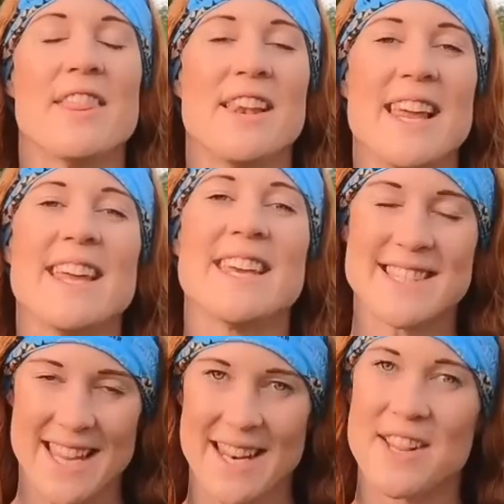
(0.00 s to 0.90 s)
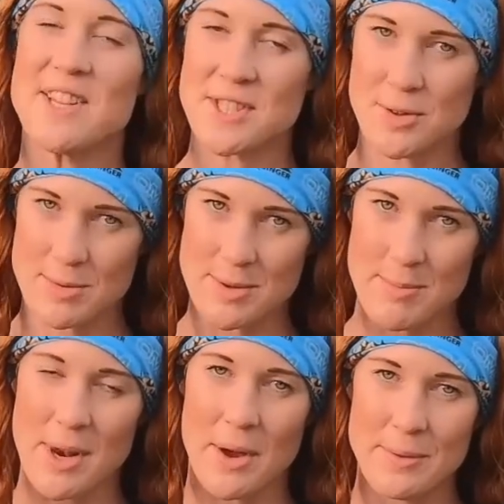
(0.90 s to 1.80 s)
The link is in the description
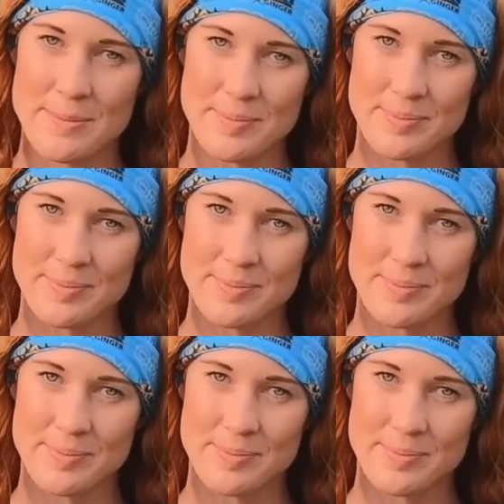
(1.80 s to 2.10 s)
below.